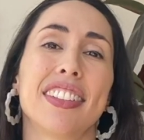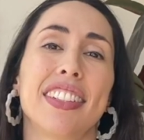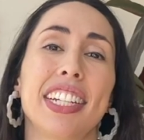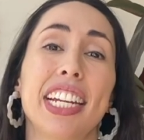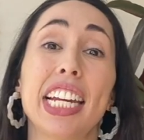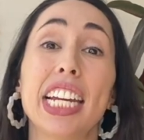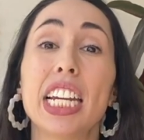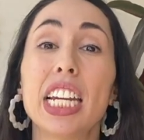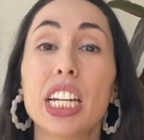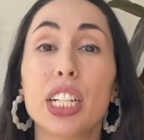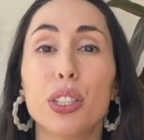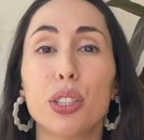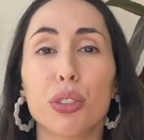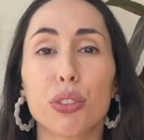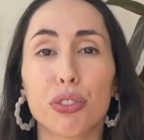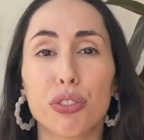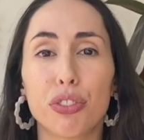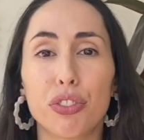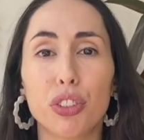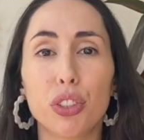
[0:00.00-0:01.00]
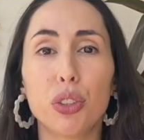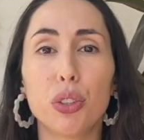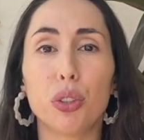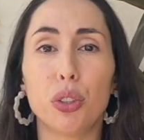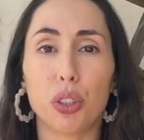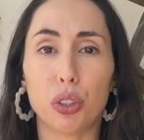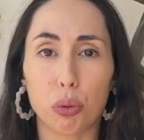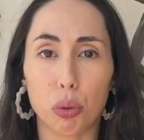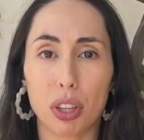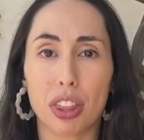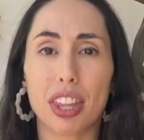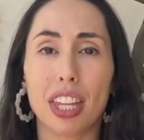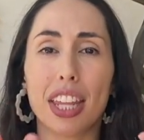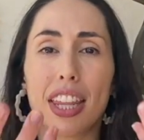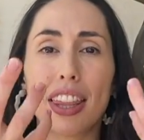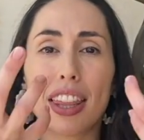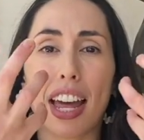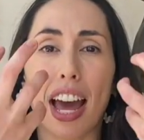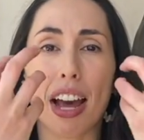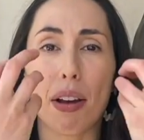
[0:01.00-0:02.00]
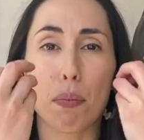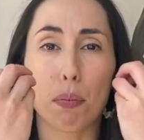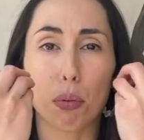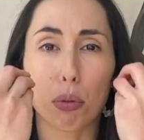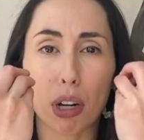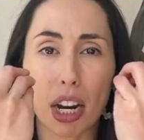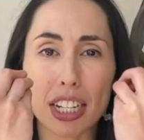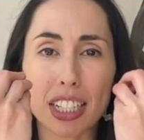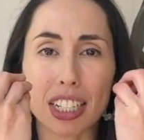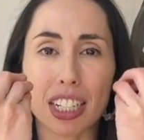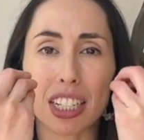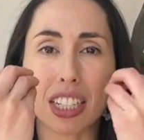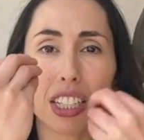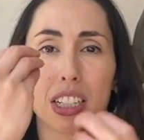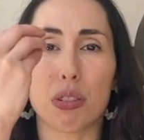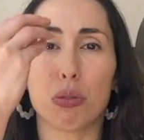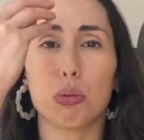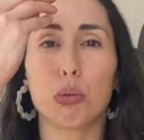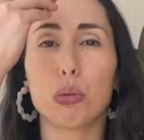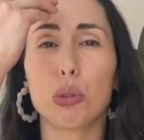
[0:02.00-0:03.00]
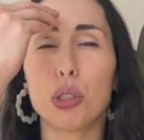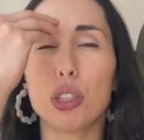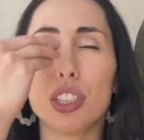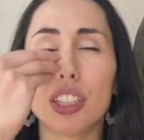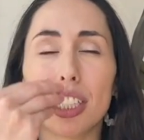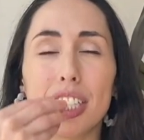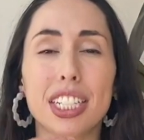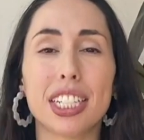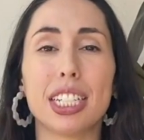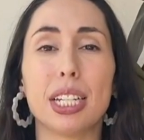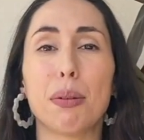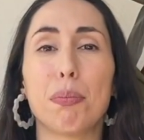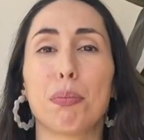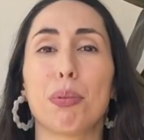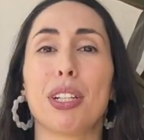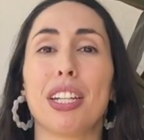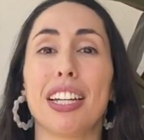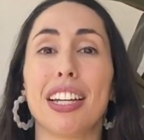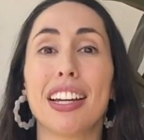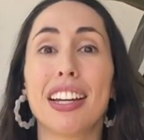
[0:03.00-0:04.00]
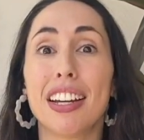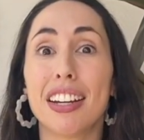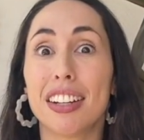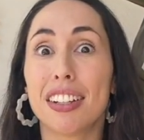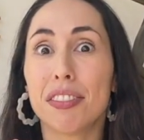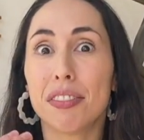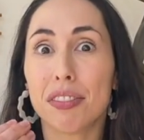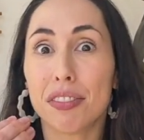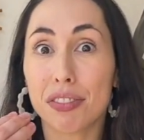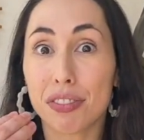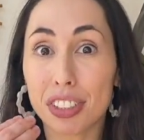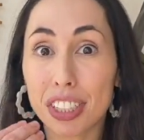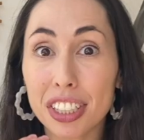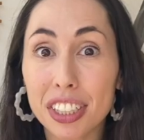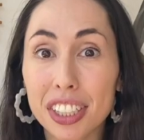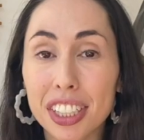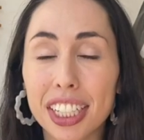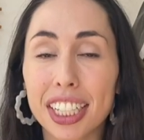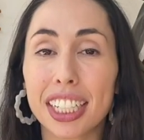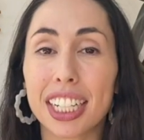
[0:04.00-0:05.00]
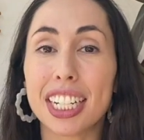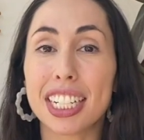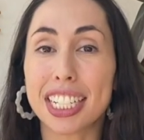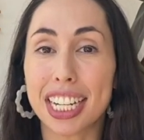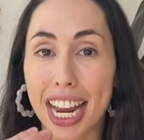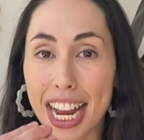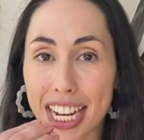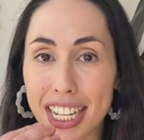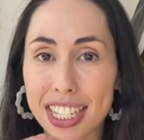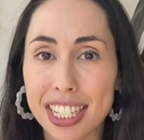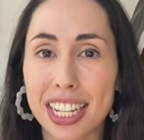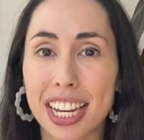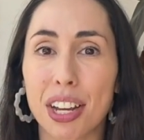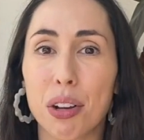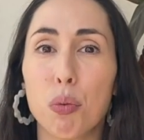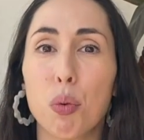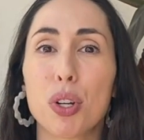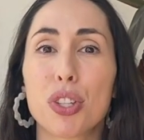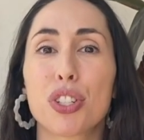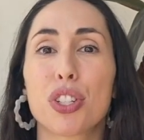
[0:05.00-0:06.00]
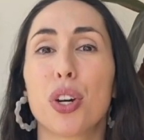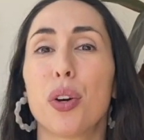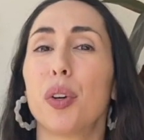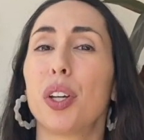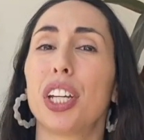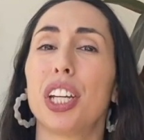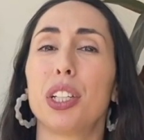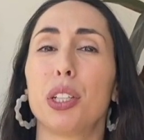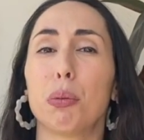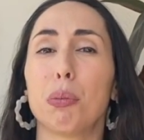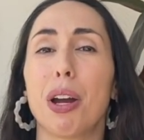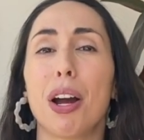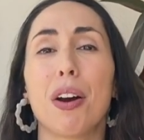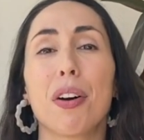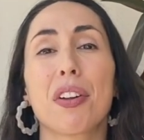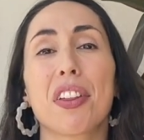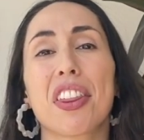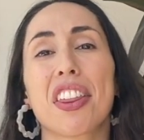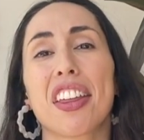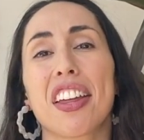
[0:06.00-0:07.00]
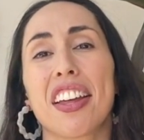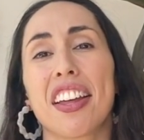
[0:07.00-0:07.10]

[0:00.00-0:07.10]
Eating your food within that presence and really deeply feeling and tasting what's going in your mouth.